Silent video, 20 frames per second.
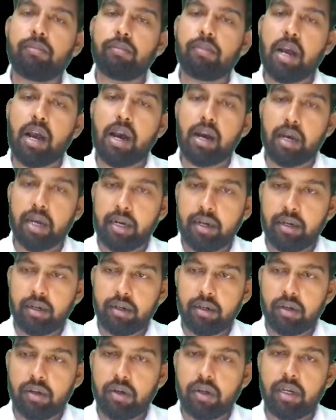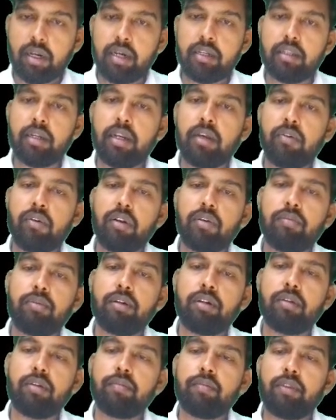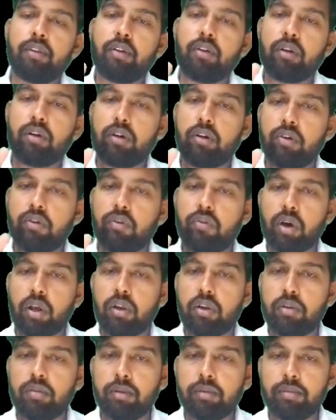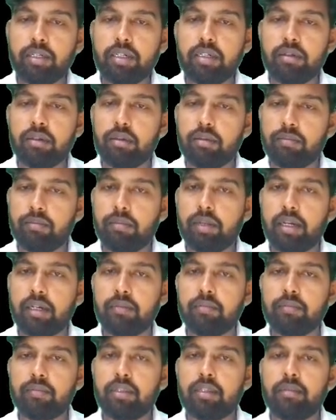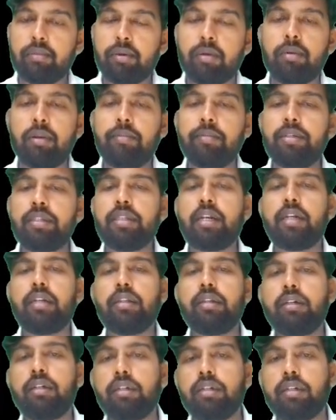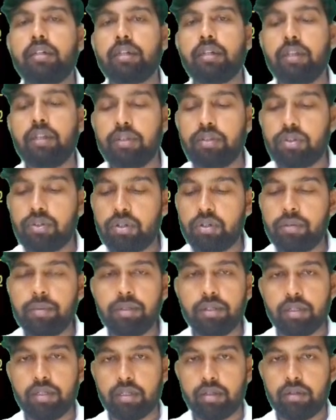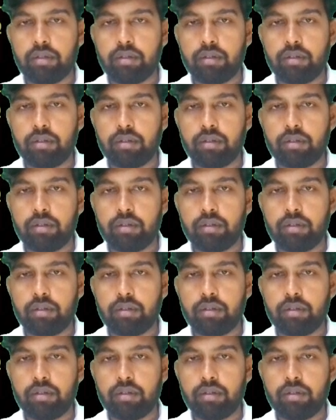heart or at the level of the volume of the blood. Problem is at the distribution.